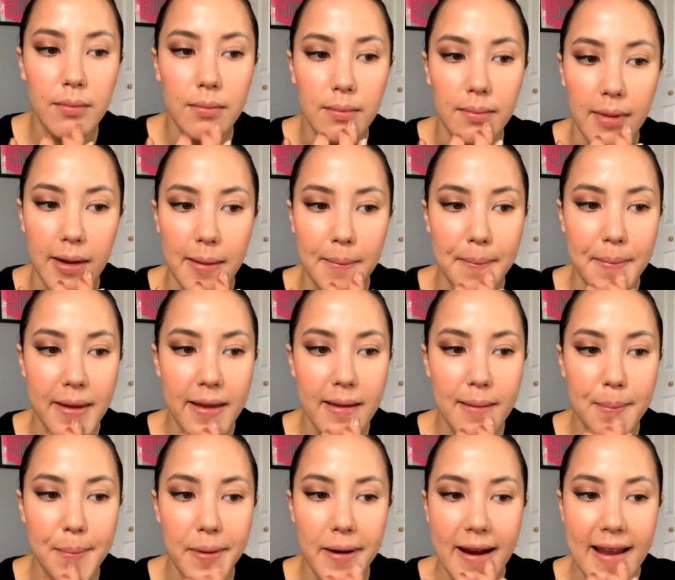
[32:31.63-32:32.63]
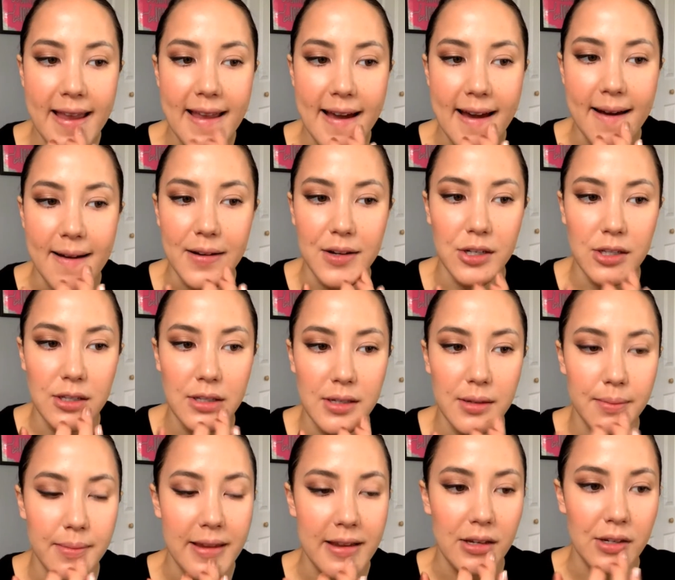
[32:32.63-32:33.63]
my big breakout just
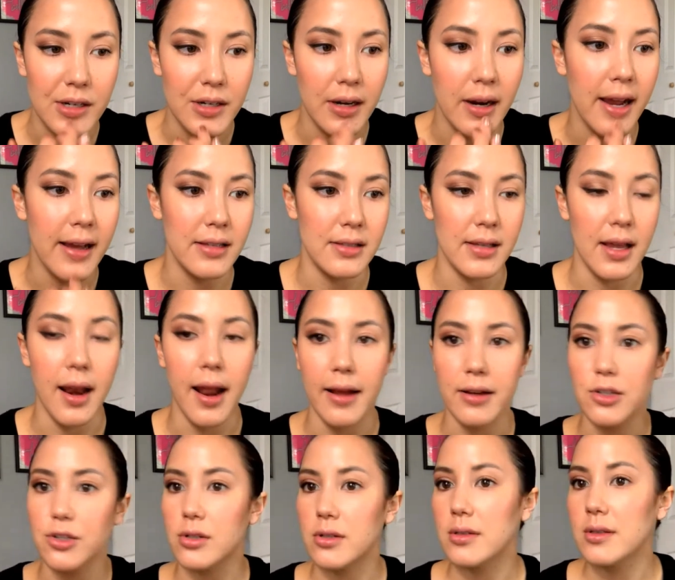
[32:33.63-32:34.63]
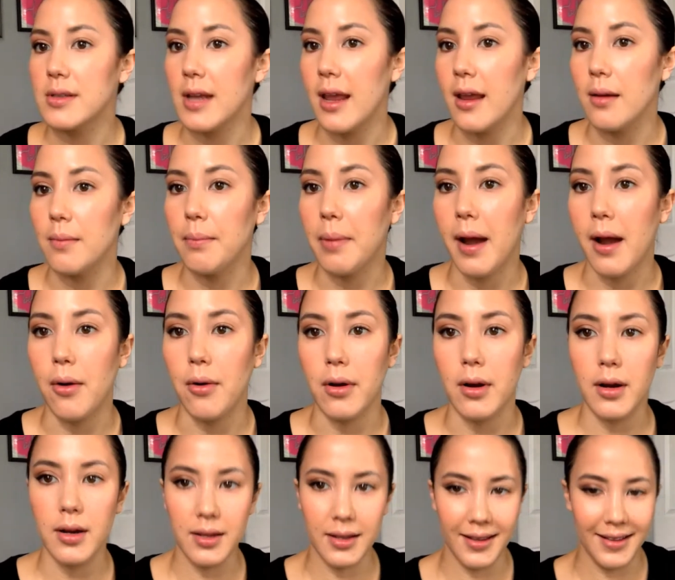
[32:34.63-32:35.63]
to make sure it has that extra stain power.